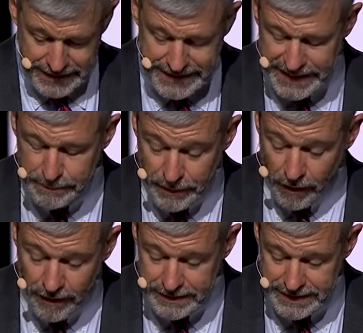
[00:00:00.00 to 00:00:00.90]
Keep
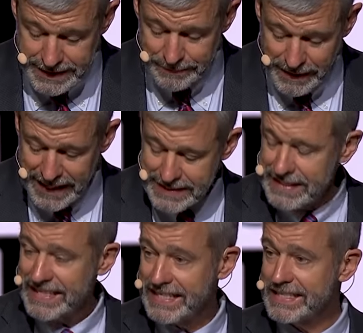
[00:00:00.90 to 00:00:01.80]
on
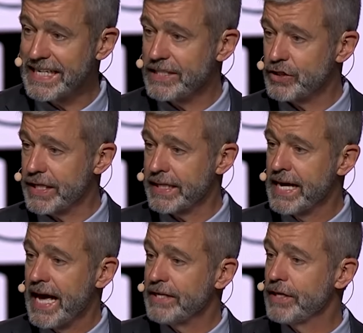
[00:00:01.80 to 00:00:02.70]
commanding and teaching.
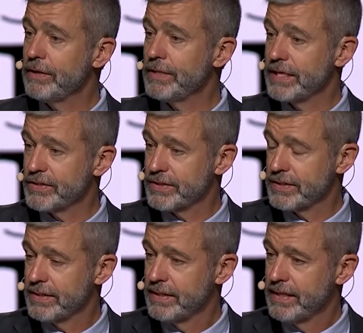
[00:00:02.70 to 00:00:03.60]
And
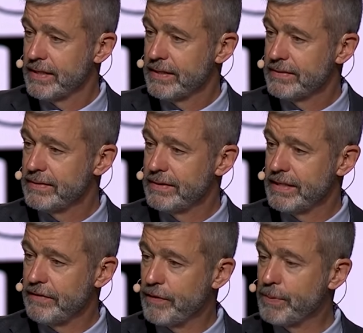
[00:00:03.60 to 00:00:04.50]
notice,
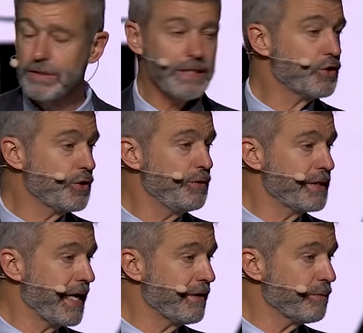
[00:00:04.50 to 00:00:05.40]
that if you put these two
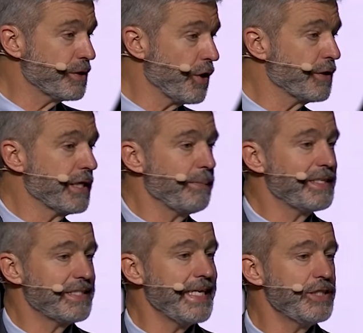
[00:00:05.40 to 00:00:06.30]
together, we're talking
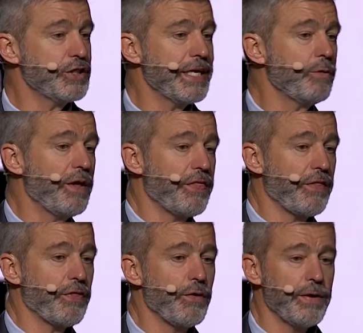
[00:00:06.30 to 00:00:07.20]
about teaching with
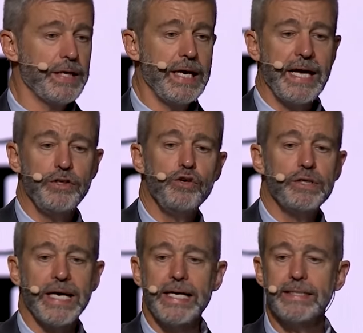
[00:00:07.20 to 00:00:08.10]
authority, and you
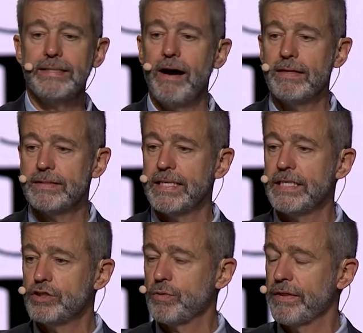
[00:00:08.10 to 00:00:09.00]
cannot
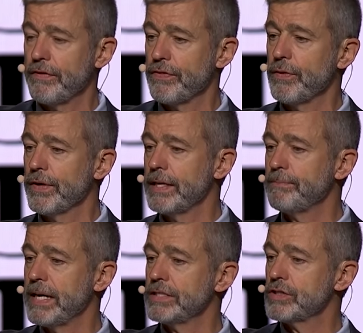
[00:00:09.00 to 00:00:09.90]
teach with authority
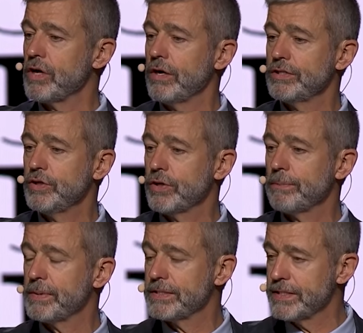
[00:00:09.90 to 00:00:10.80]
based on your
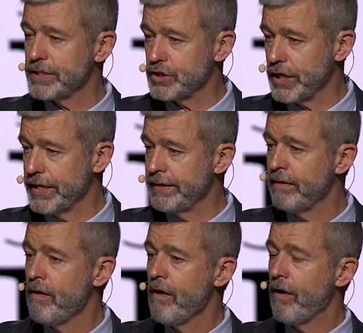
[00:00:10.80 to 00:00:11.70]
position
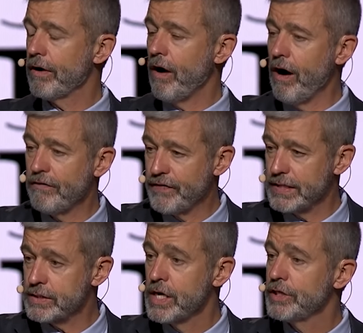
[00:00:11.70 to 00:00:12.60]
or
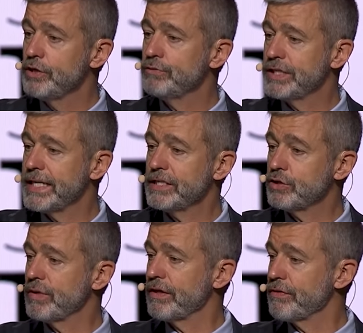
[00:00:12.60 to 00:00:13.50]
office. You
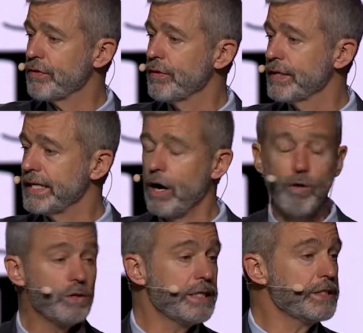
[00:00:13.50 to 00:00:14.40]
teach with authority
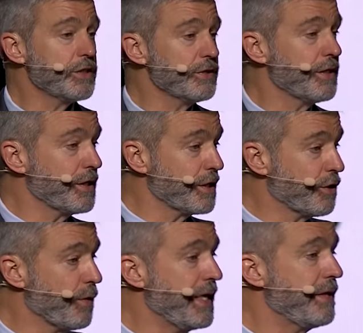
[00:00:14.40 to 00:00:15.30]
only to the
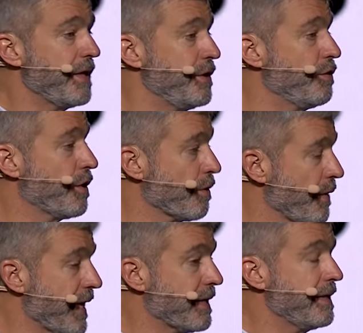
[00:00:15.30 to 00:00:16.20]
degree that you
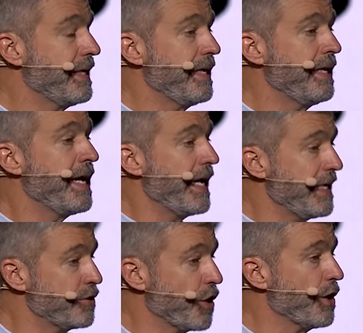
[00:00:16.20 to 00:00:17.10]
correctly
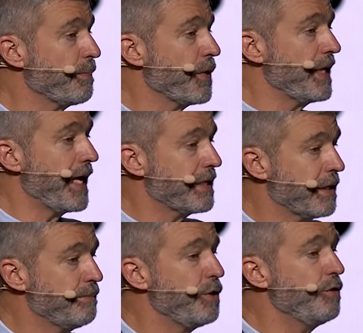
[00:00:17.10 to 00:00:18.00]
interpret and
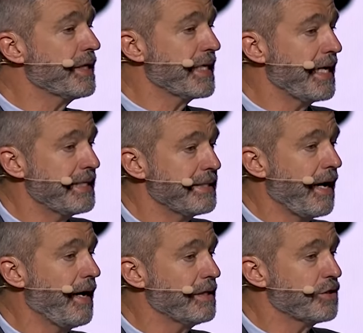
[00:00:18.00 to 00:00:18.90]
communicate
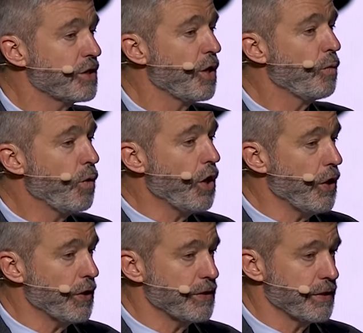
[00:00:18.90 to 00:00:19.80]
God's
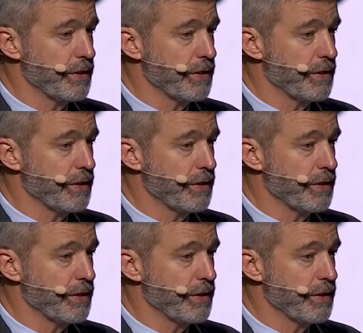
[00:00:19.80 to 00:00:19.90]
word.